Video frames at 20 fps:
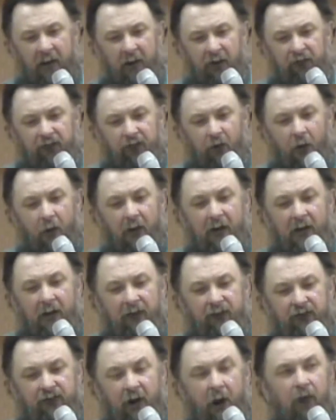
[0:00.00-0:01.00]

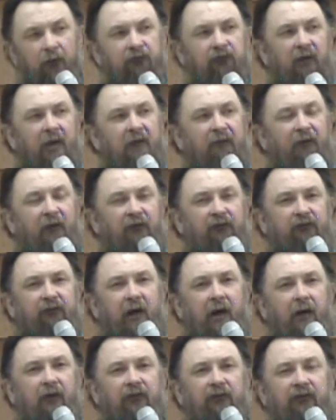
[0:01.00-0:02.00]
historians, Josephus
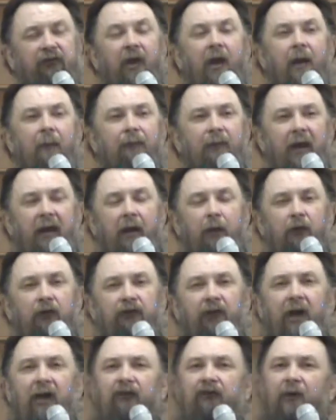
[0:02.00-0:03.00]
tells us that it
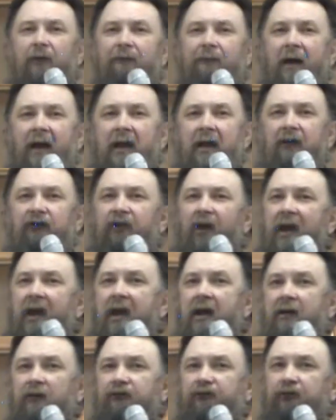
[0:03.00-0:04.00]
was as a man's
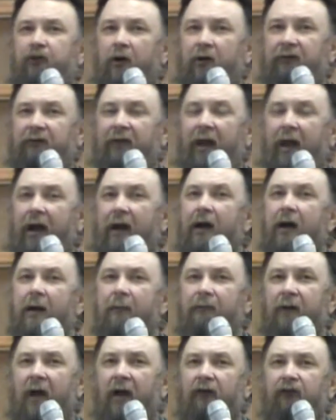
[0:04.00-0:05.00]
hands took
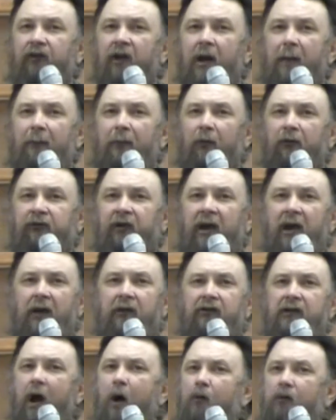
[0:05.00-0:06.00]
that temple.
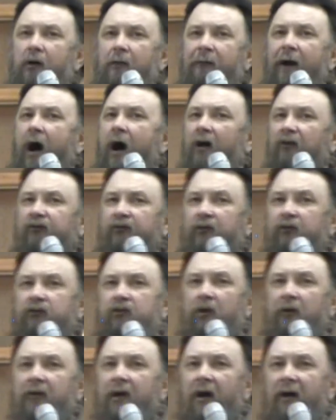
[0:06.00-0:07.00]
10 yoke of oxen
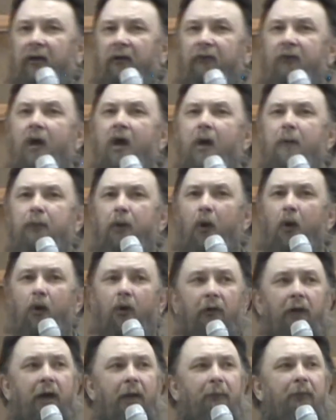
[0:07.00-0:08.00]
could not have
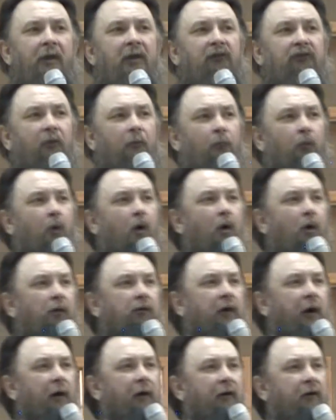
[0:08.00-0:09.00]
pulled that piece of
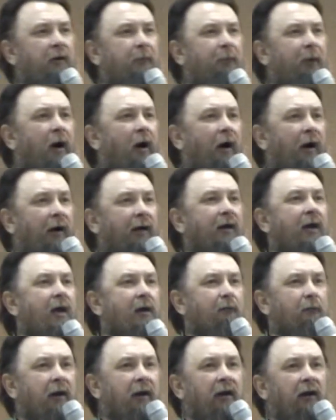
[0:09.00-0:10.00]
wool curtain apart,
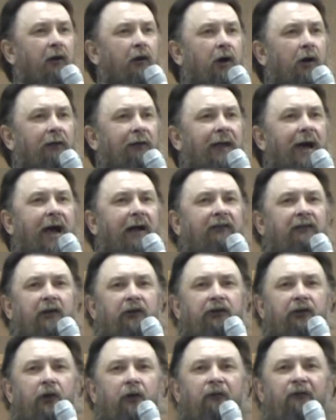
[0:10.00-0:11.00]
but it looked like
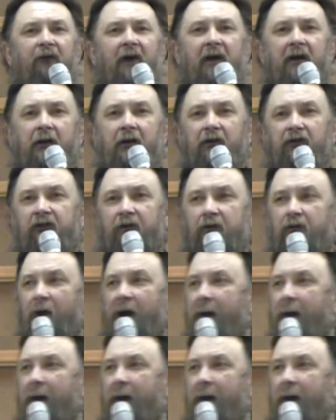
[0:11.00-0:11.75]
the 2 fingers had